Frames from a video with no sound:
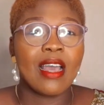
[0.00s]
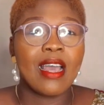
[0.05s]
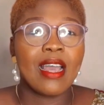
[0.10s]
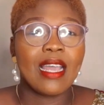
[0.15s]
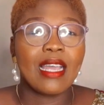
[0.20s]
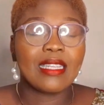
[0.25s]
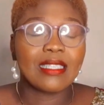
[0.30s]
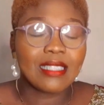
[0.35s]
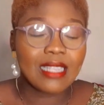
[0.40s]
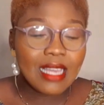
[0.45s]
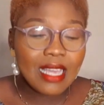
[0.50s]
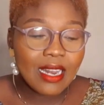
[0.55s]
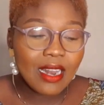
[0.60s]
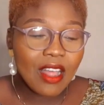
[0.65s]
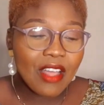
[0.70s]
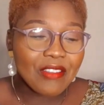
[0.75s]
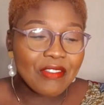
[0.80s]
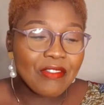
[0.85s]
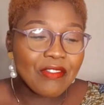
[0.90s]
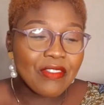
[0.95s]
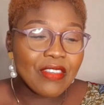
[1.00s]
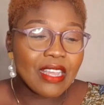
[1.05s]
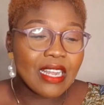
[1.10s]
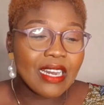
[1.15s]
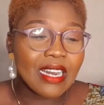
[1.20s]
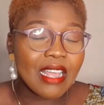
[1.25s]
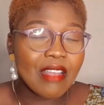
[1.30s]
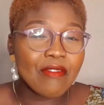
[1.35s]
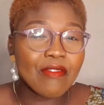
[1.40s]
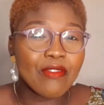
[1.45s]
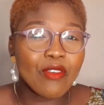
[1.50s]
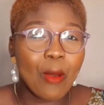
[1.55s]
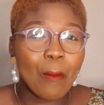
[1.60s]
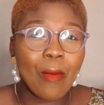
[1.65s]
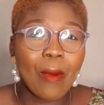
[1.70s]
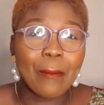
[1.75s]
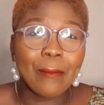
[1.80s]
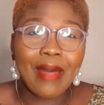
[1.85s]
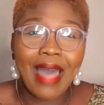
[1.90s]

Is either a feeling from a